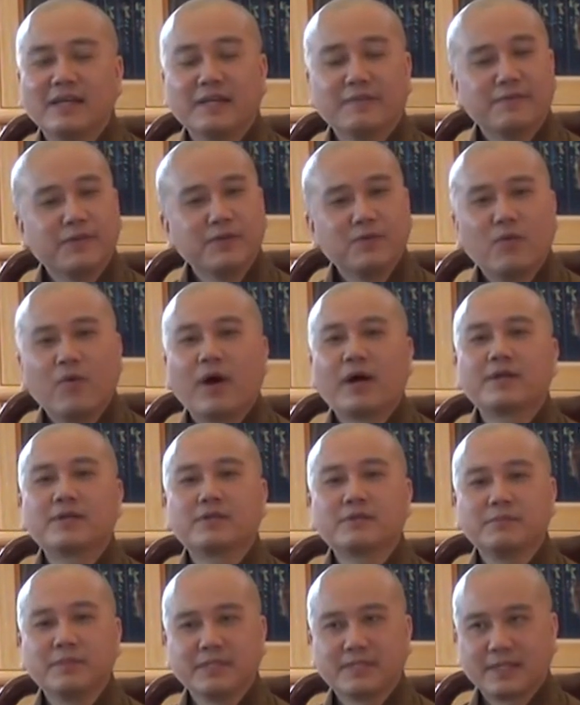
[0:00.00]
If you
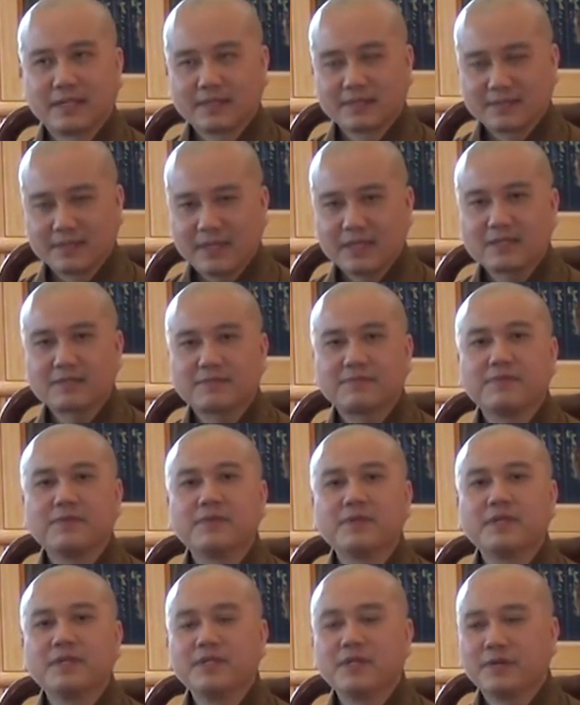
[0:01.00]
want to be
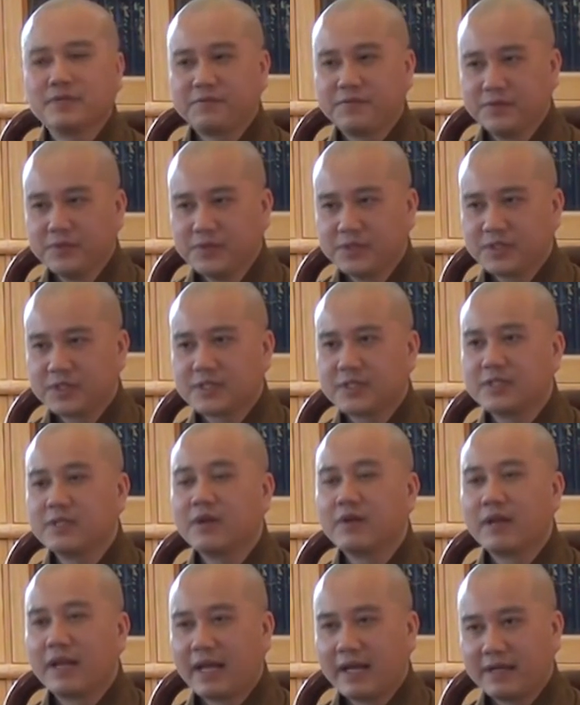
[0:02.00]
successful in your future,
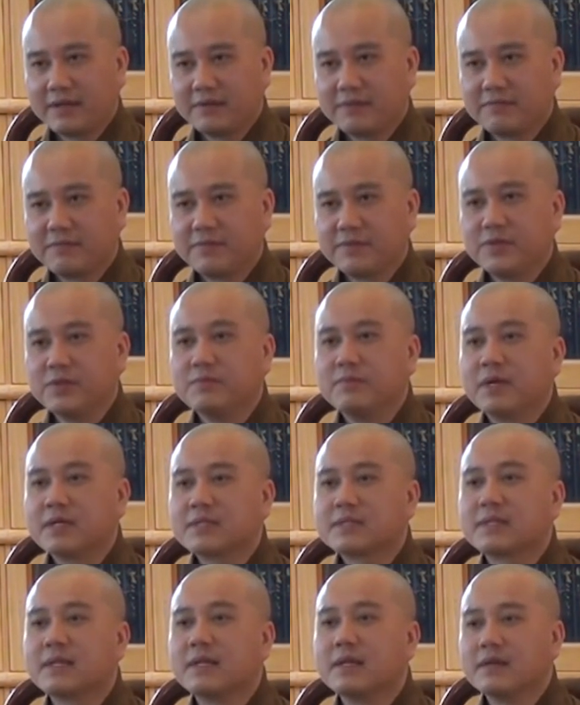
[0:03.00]
your life, you
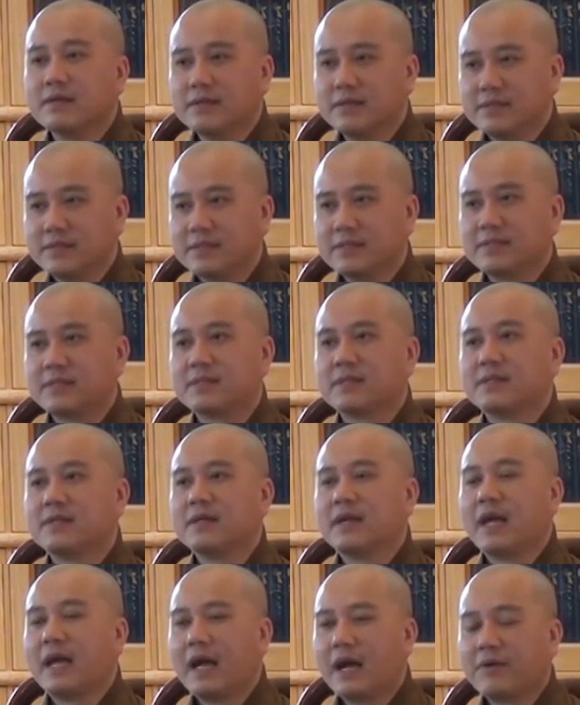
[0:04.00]
must learn
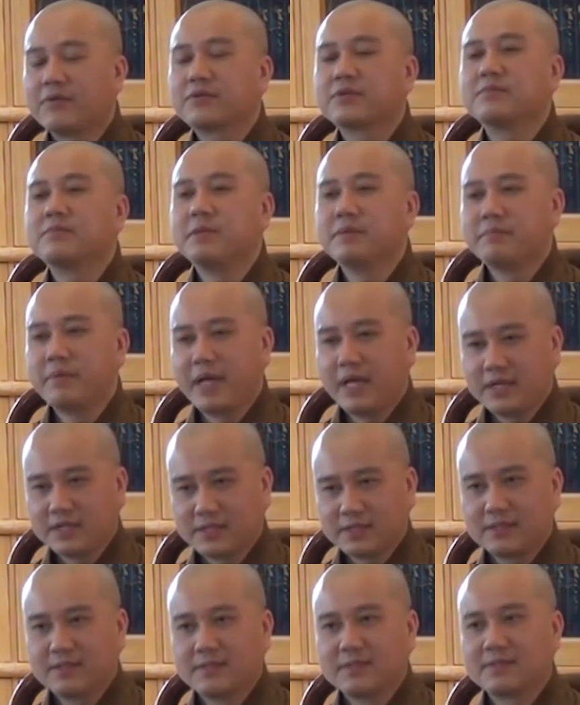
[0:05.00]
how to be
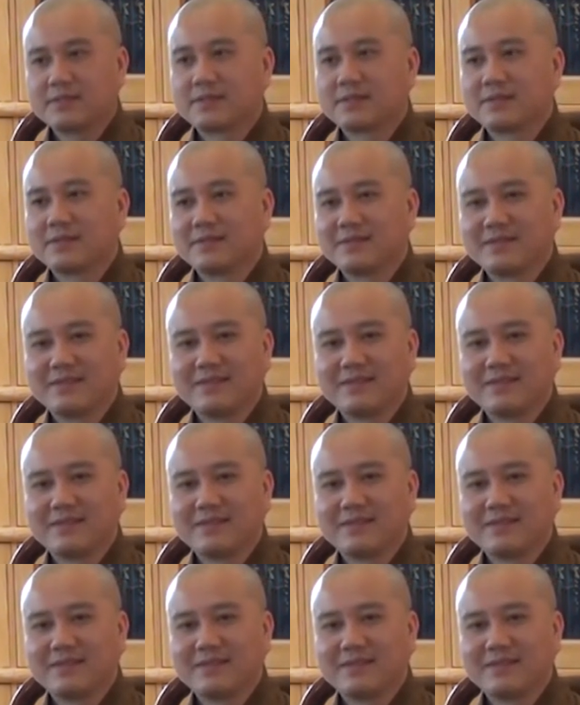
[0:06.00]
patient.